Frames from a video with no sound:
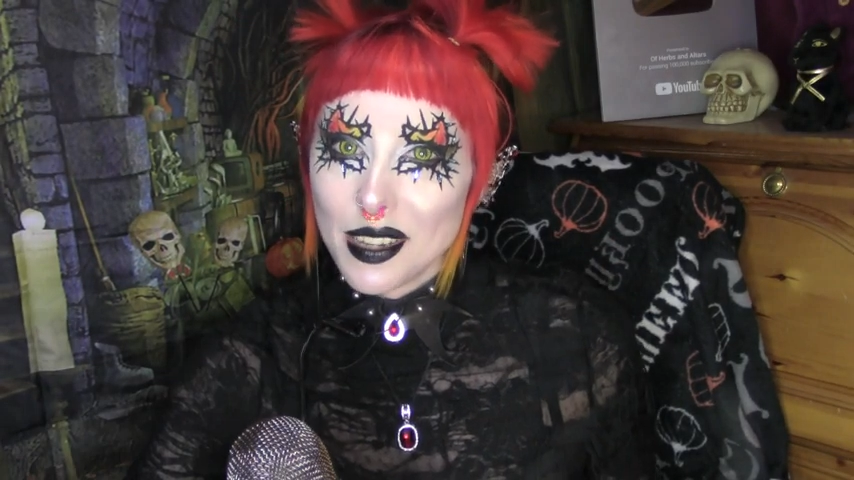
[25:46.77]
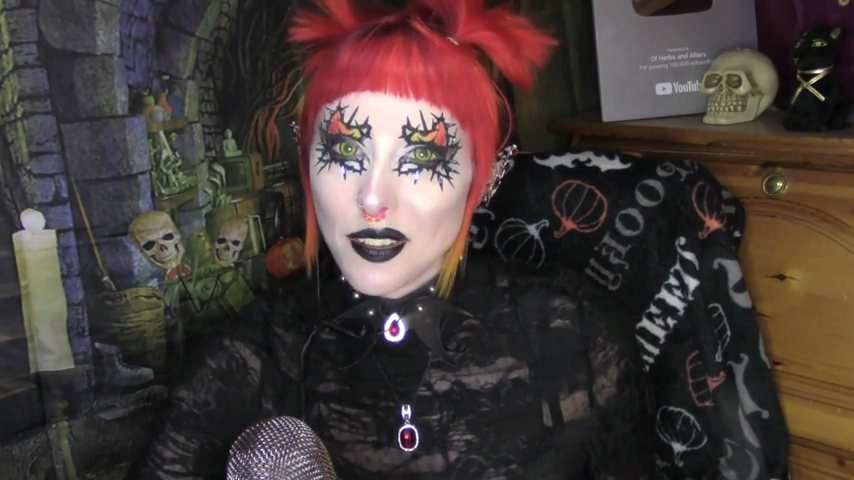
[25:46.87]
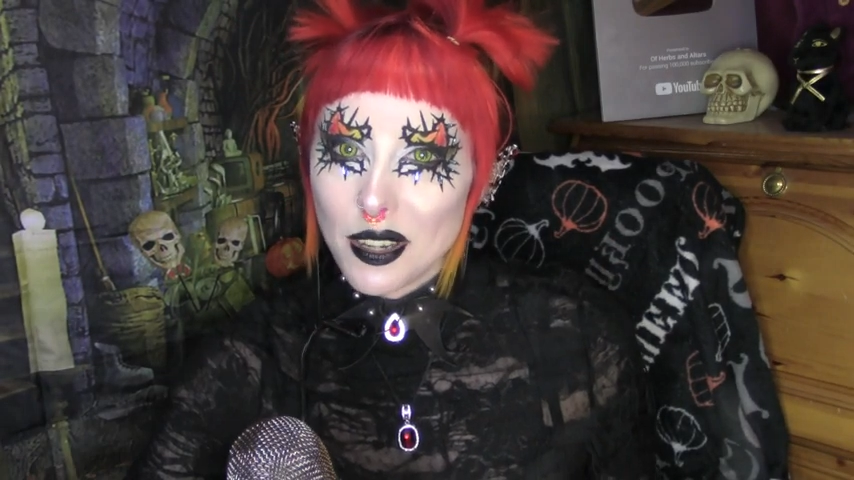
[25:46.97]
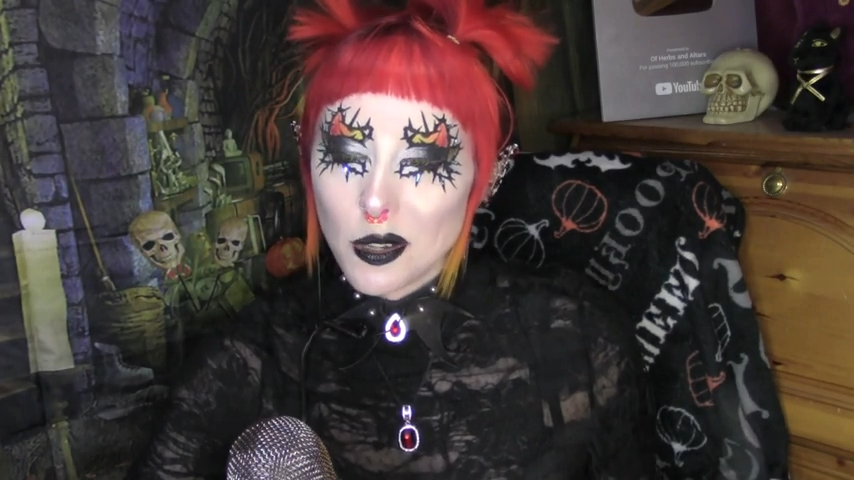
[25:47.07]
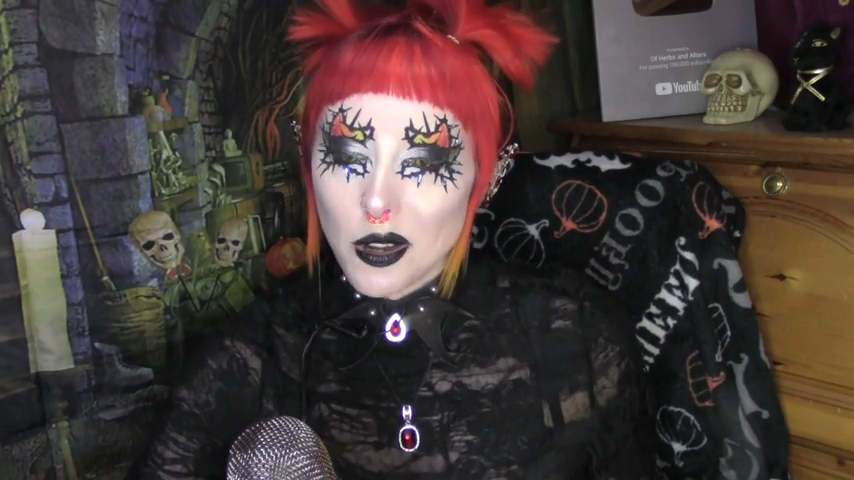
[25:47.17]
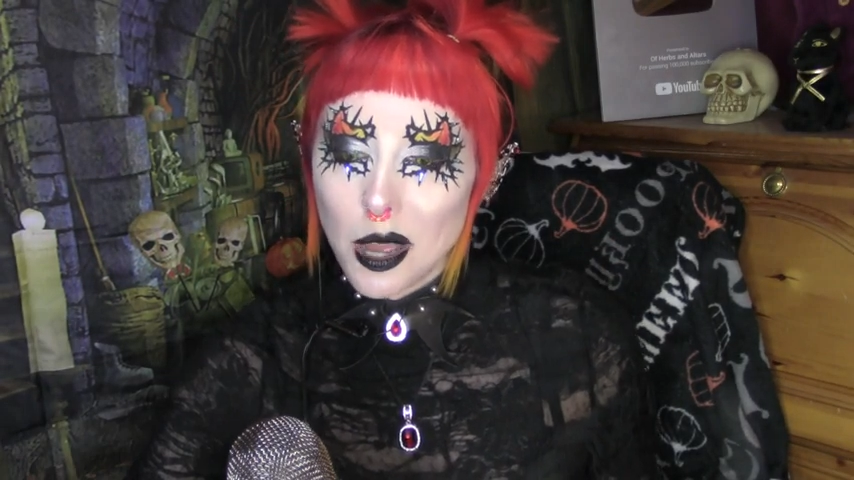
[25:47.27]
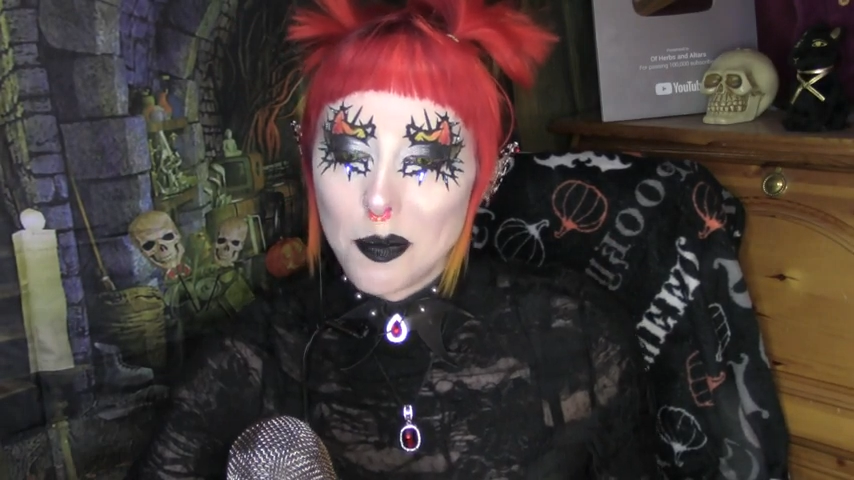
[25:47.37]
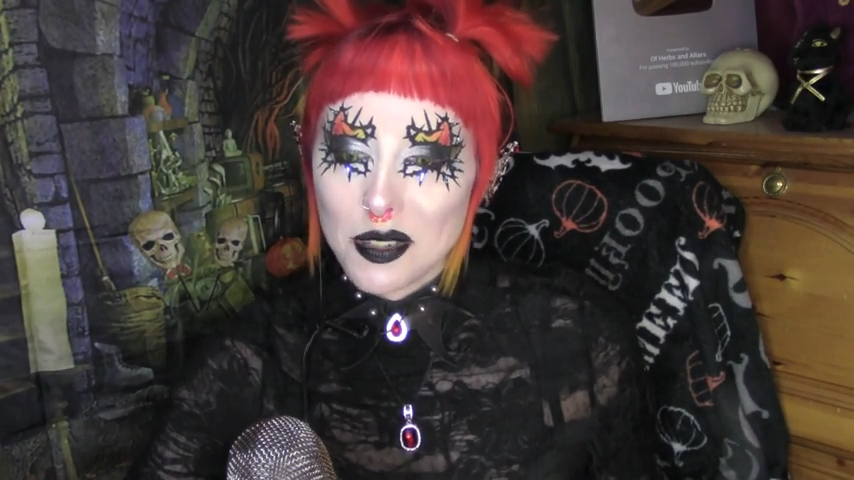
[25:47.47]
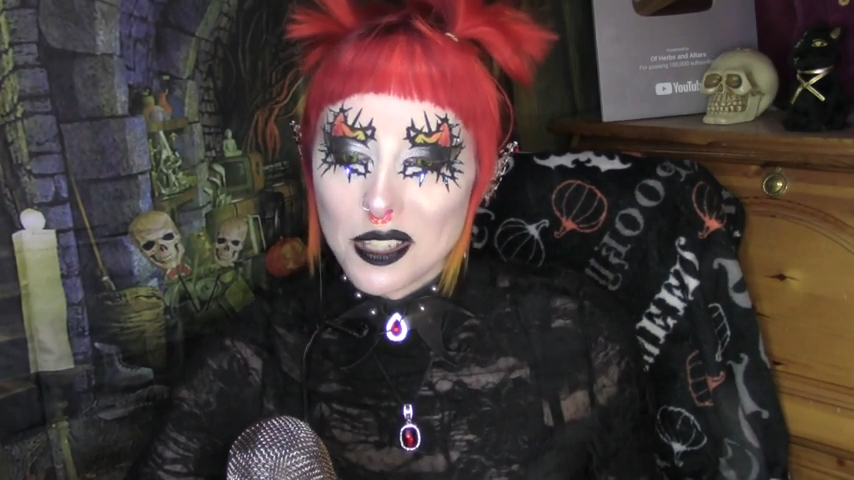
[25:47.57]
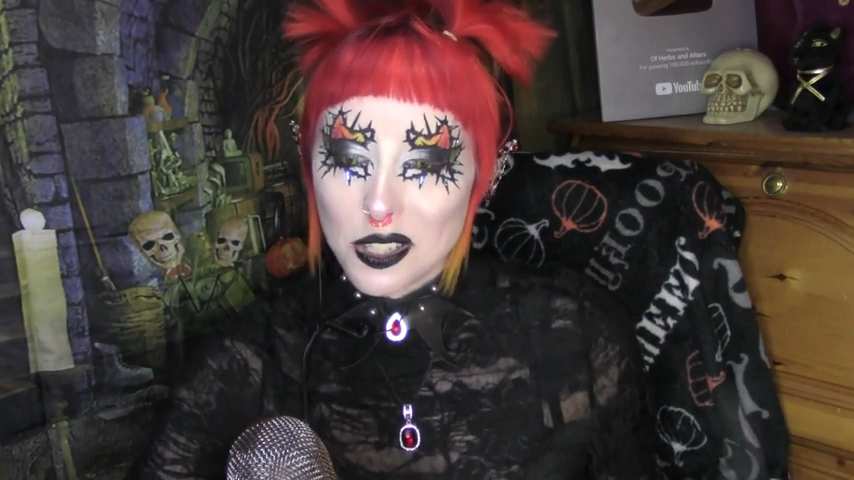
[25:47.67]
if I got
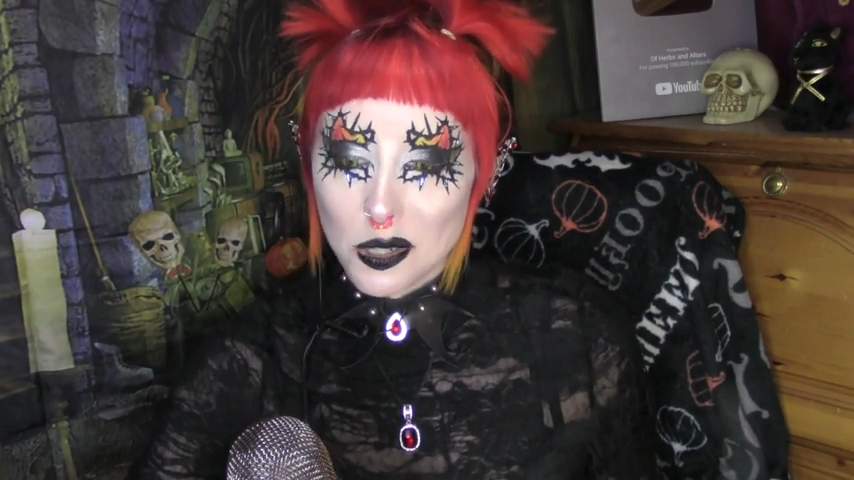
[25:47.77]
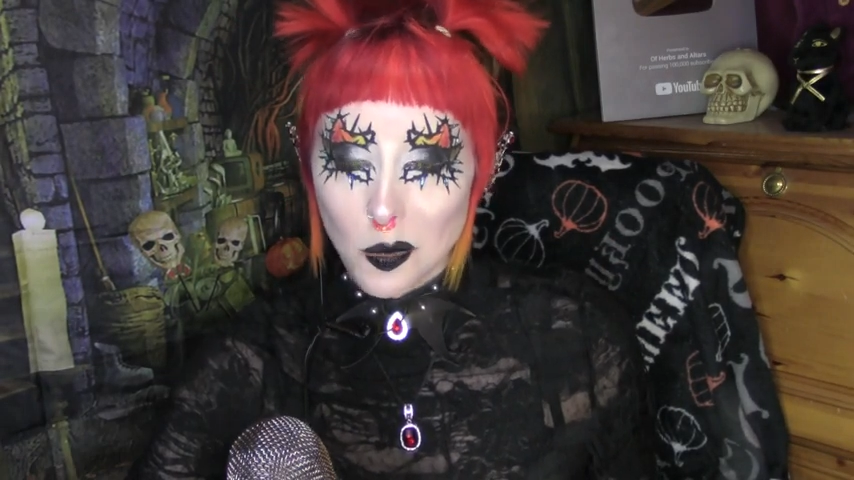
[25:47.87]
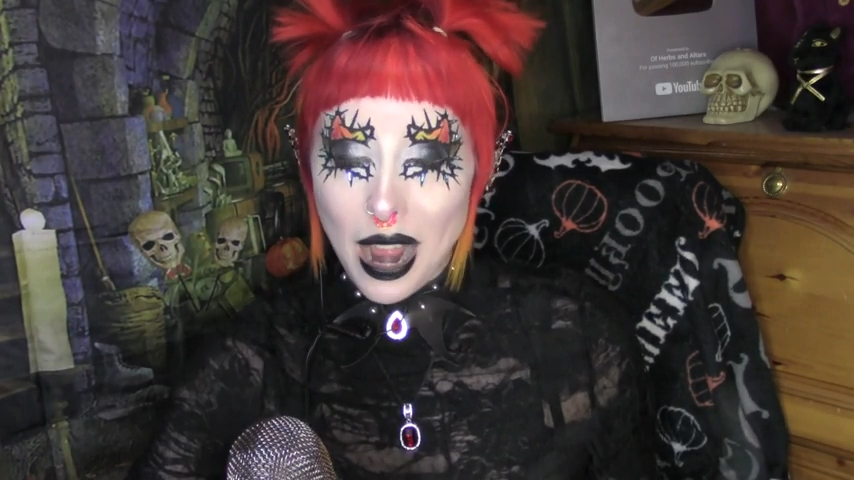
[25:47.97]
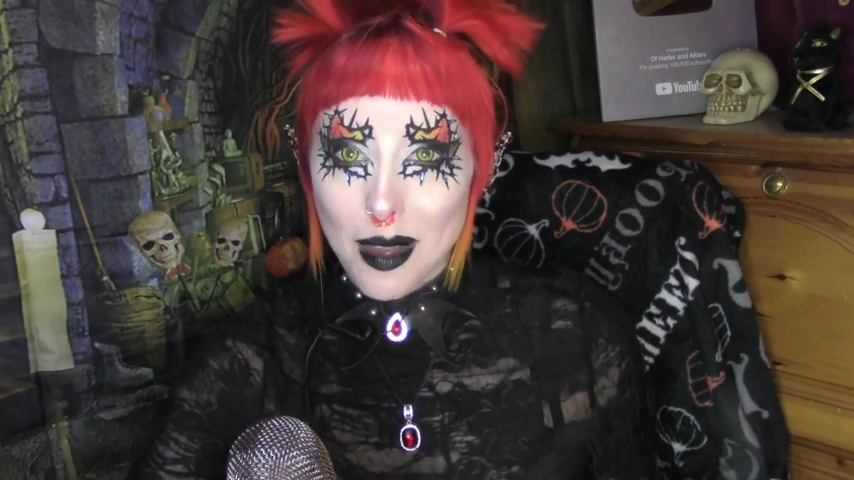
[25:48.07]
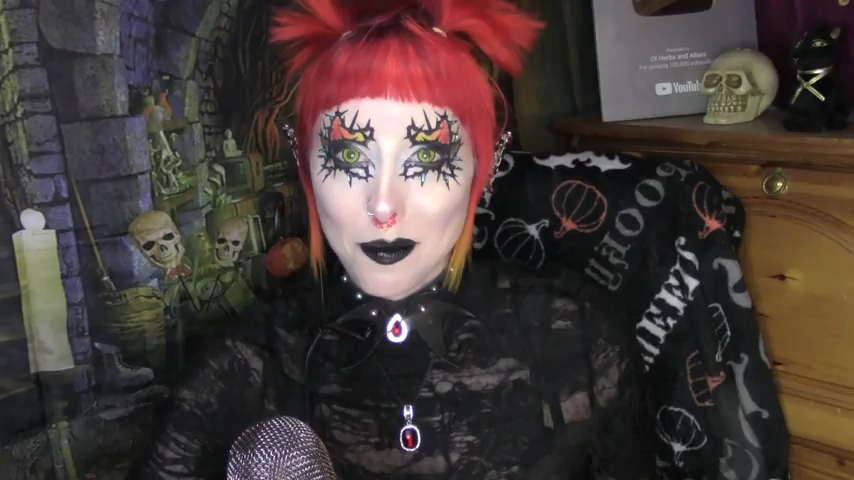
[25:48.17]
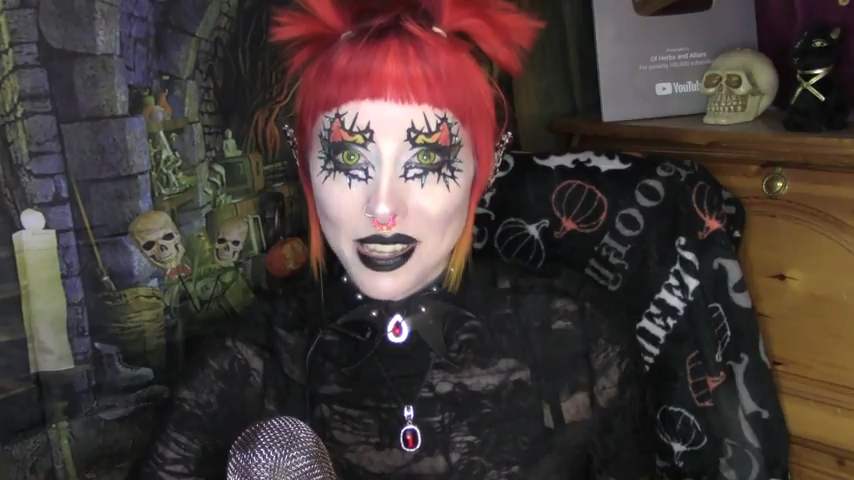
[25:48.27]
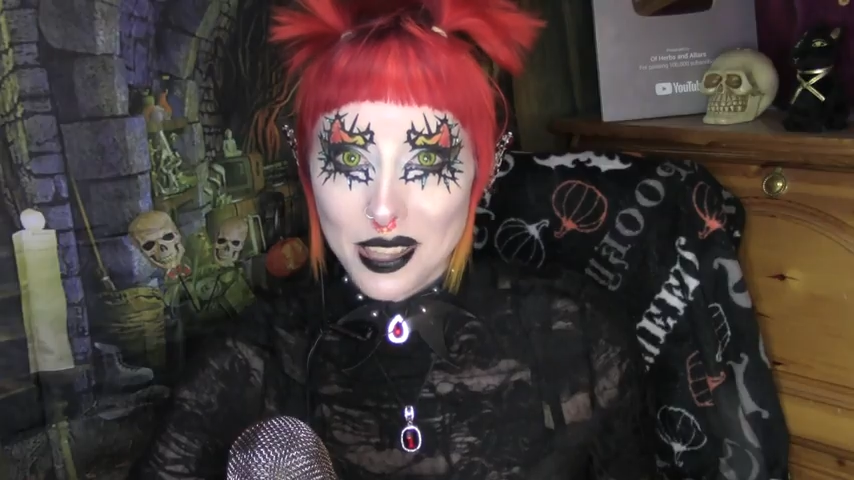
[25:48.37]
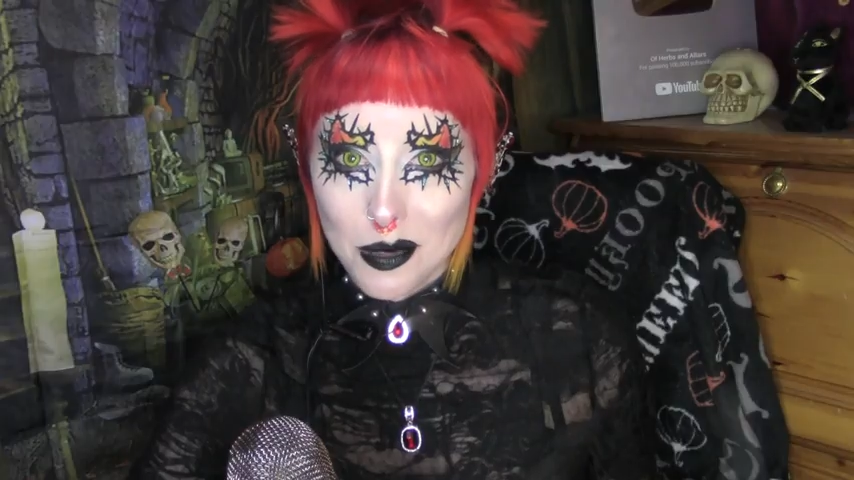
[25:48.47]
up and swam in